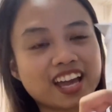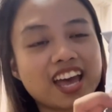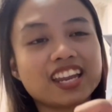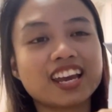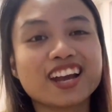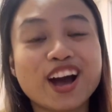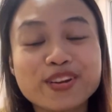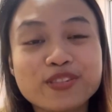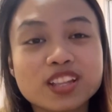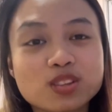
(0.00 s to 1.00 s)
and I can't
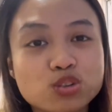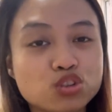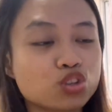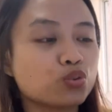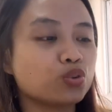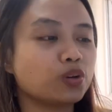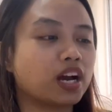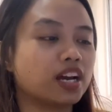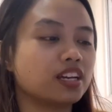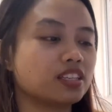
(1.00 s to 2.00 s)
wait to show you
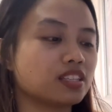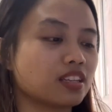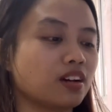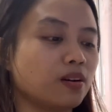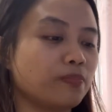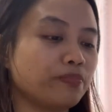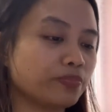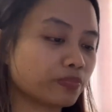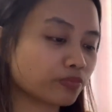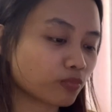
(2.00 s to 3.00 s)
guys
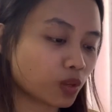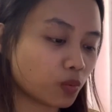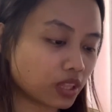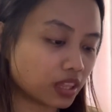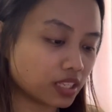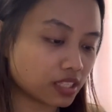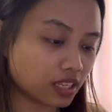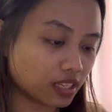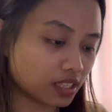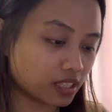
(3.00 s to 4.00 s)
what this
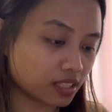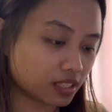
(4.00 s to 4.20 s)
is.